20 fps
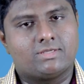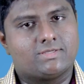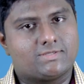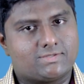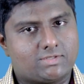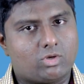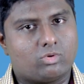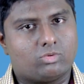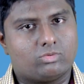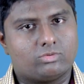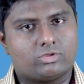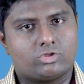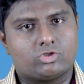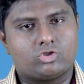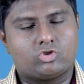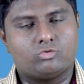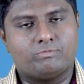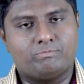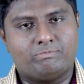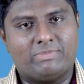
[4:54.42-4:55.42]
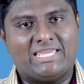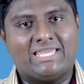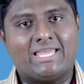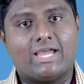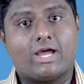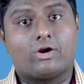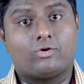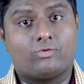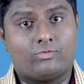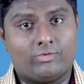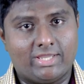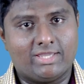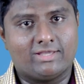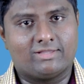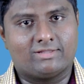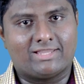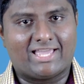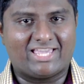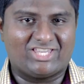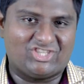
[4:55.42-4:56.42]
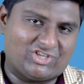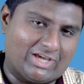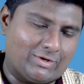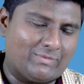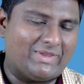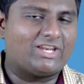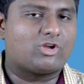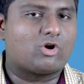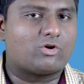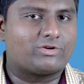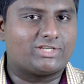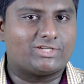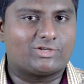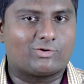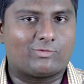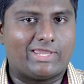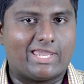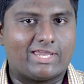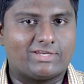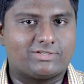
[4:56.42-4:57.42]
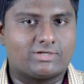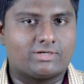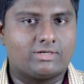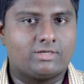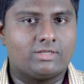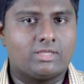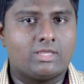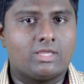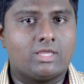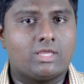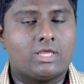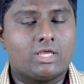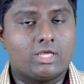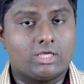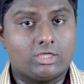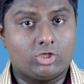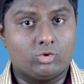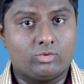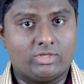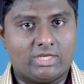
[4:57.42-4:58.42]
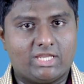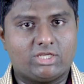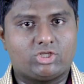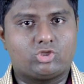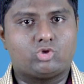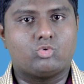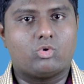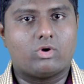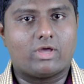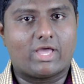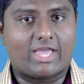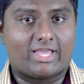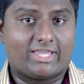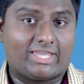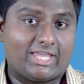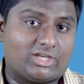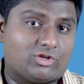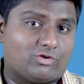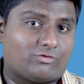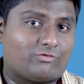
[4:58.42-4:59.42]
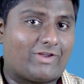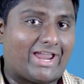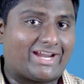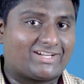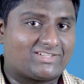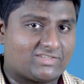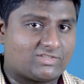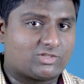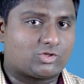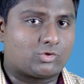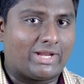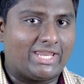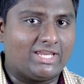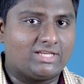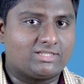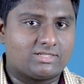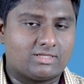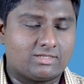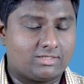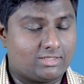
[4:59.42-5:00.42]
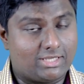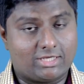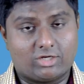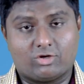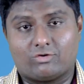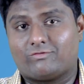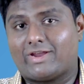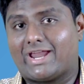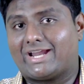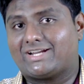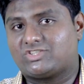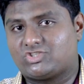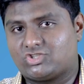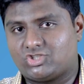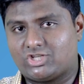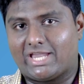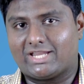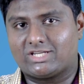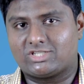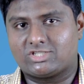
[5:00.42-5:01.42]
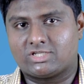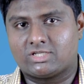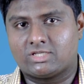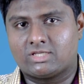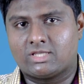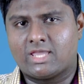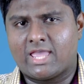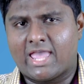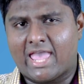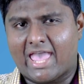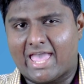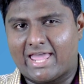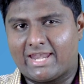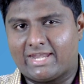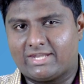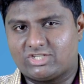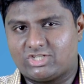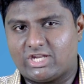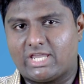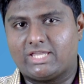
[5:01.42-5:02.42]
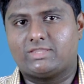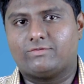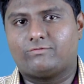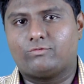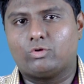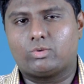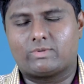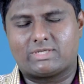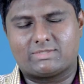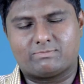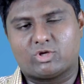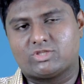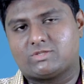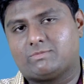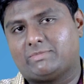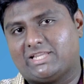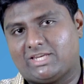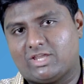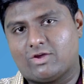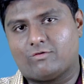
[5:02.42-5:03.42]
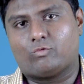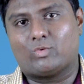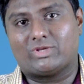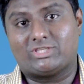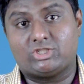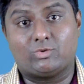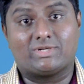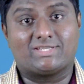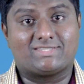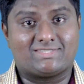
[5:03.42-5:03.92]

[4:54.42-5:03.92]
So, to be a real and genuine content creator, you need to get your facts straight, get your facts checked, and take the full responsibility of what you are